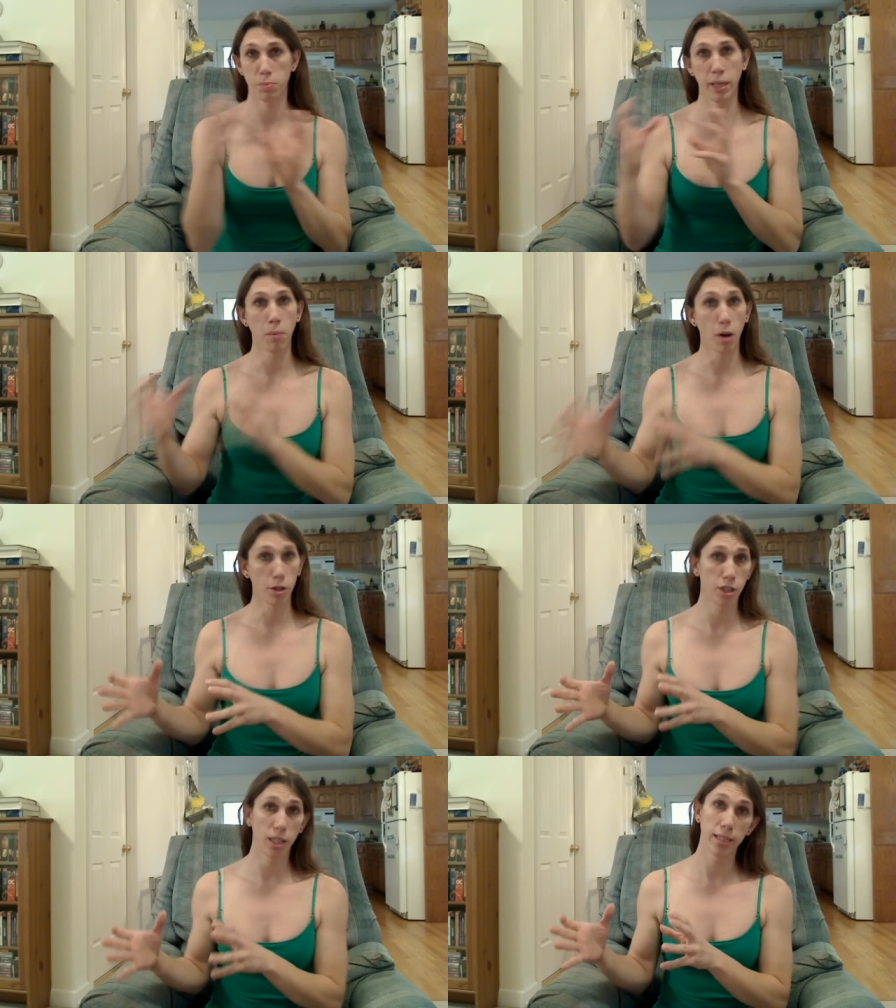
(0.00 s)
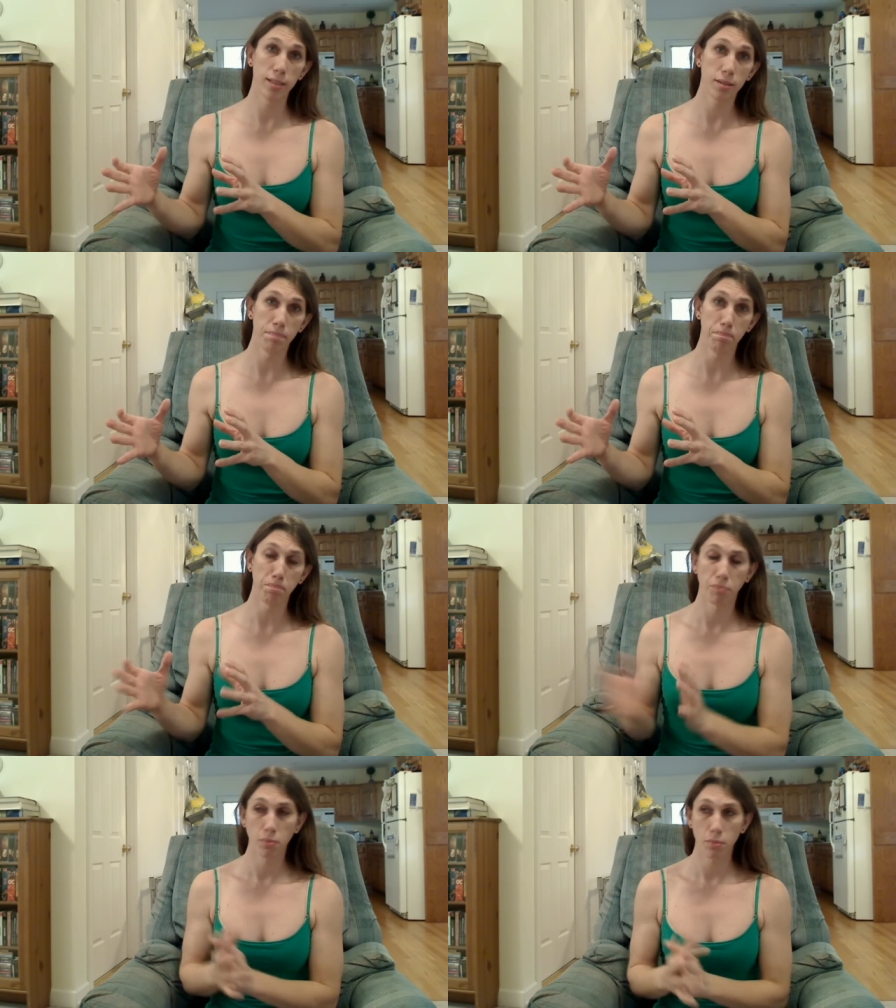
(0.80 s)
is being marginalized.
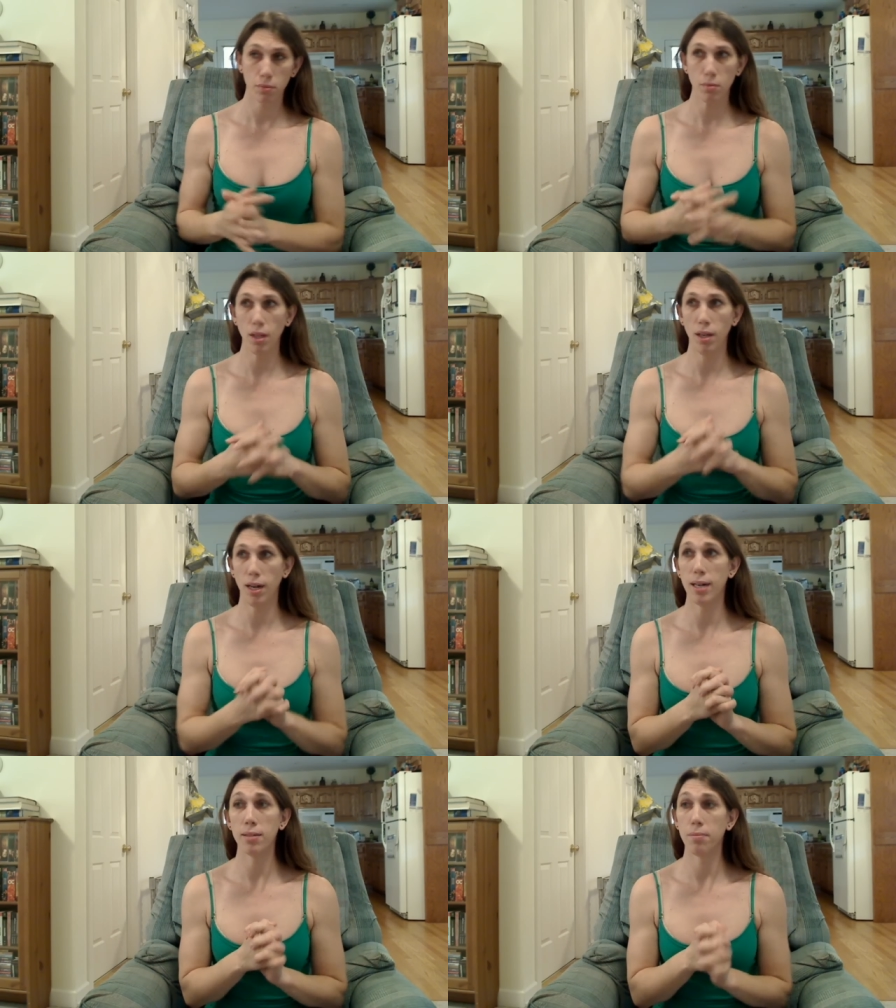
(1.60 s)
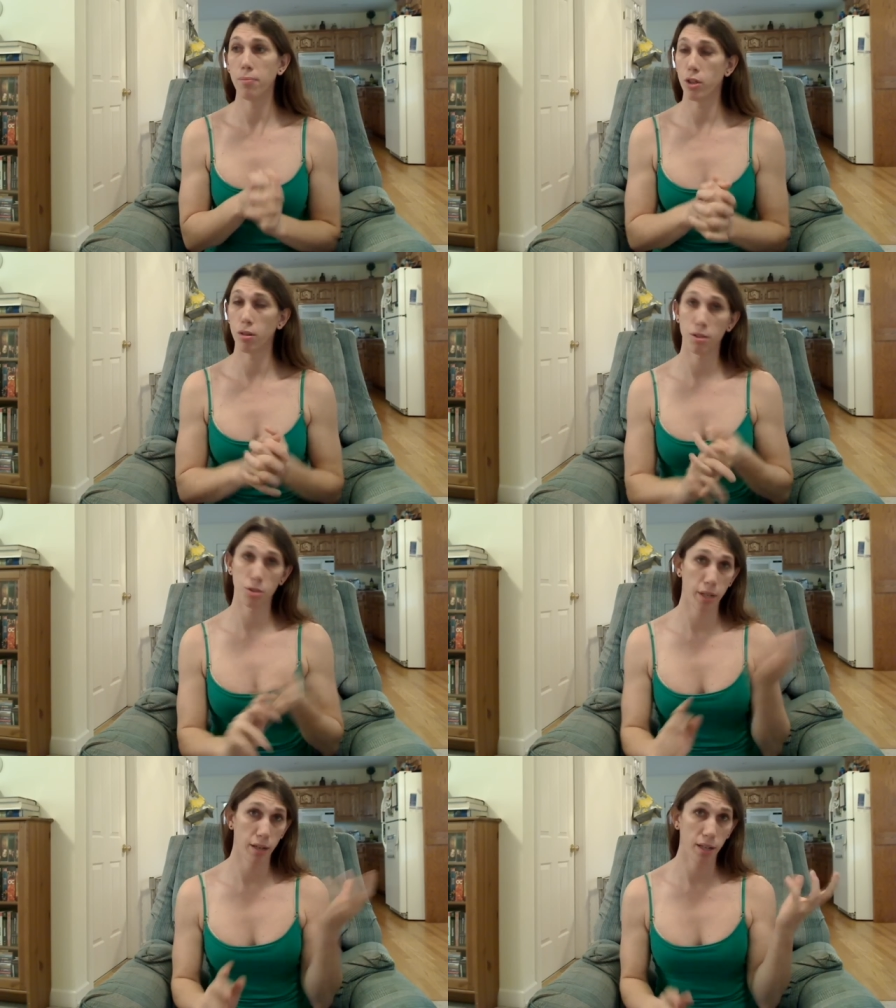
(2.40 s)
You'll
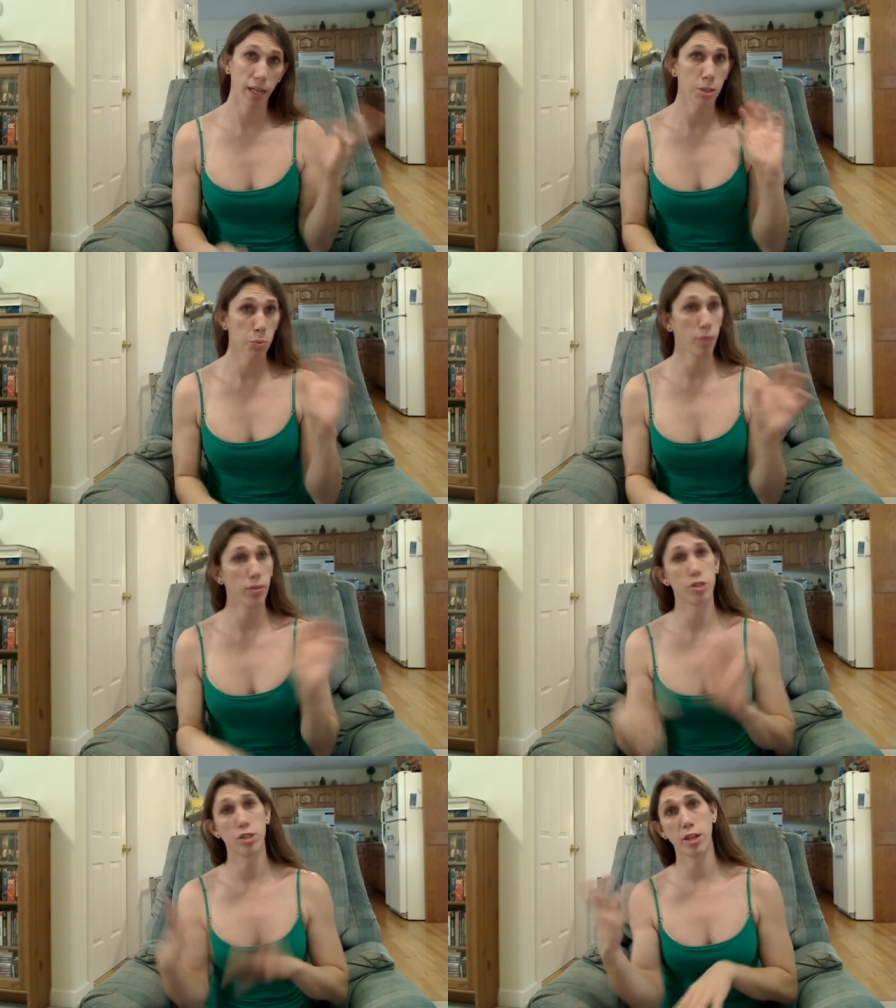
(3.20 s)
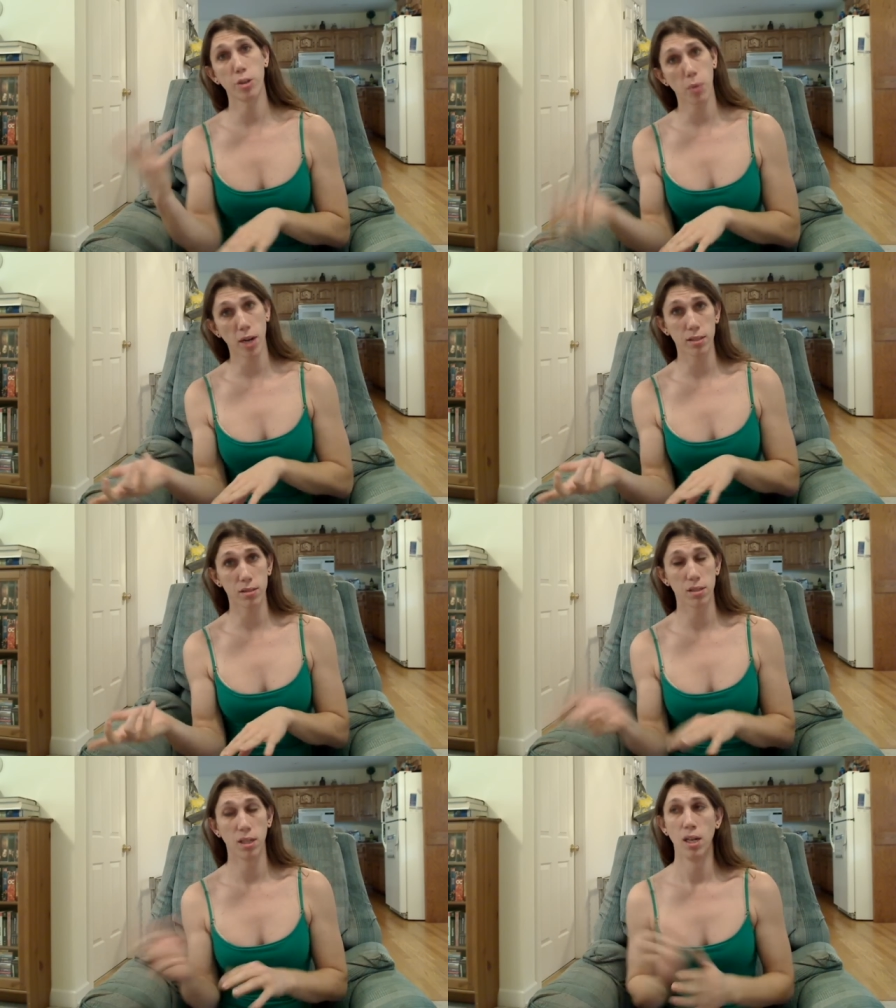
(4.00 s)
also hear it as privileged and
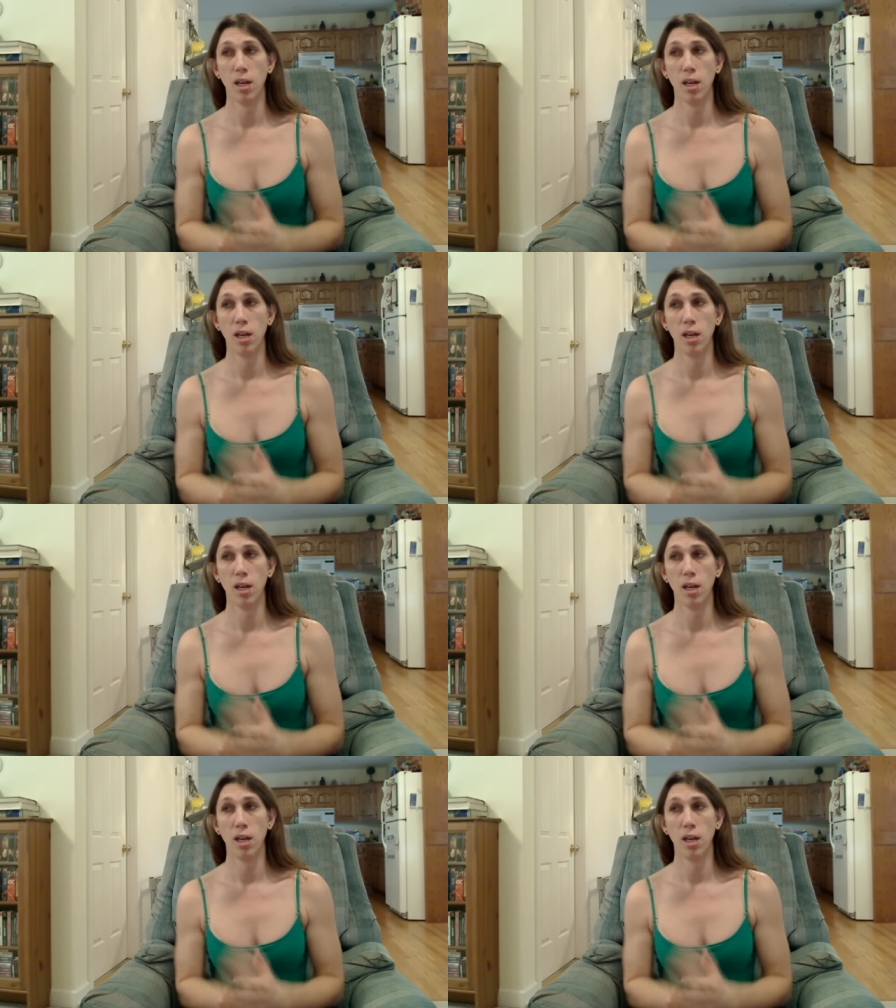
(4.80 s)
oppressed.